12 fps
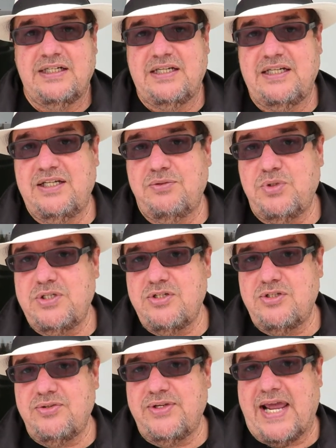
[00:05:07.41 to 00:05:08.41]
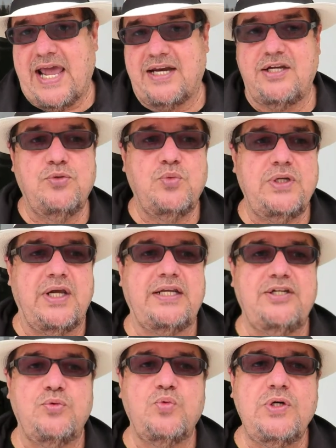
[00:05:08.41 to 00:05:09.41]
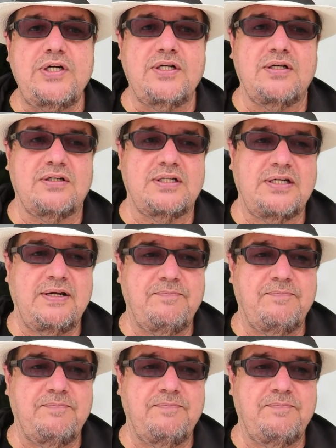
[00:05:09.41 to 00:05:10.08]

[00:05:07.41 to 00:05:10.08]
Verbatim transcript: you wouldn't do that. You would, and you wouldn't